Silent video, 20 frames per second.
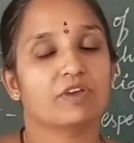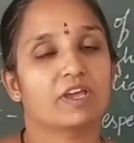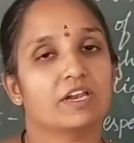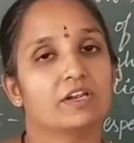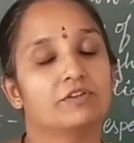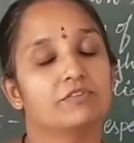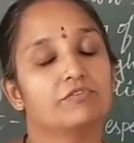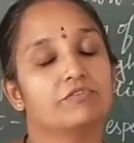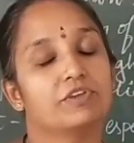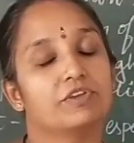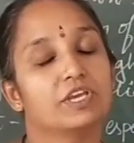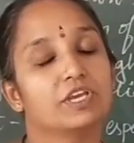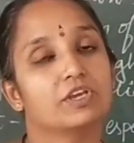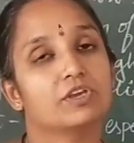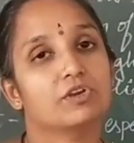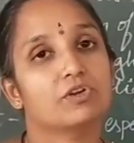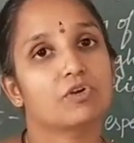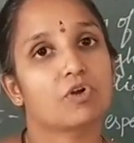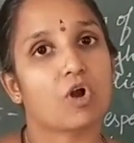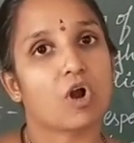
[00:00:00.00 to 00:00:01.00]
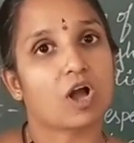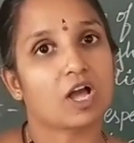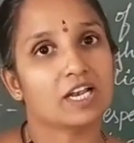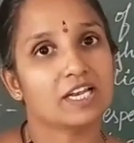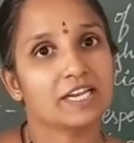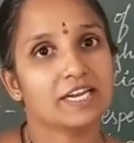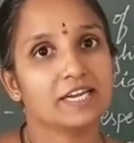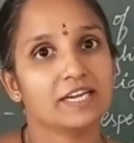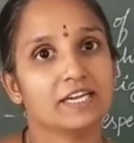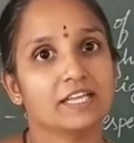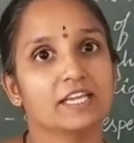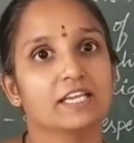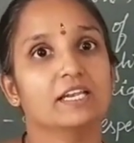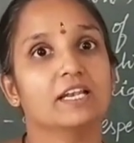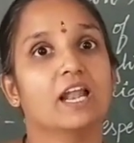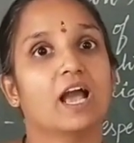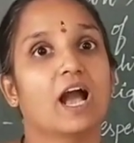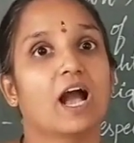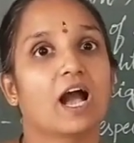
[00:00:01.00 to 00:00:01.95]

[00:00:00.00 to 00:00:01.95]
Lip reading: when we call it in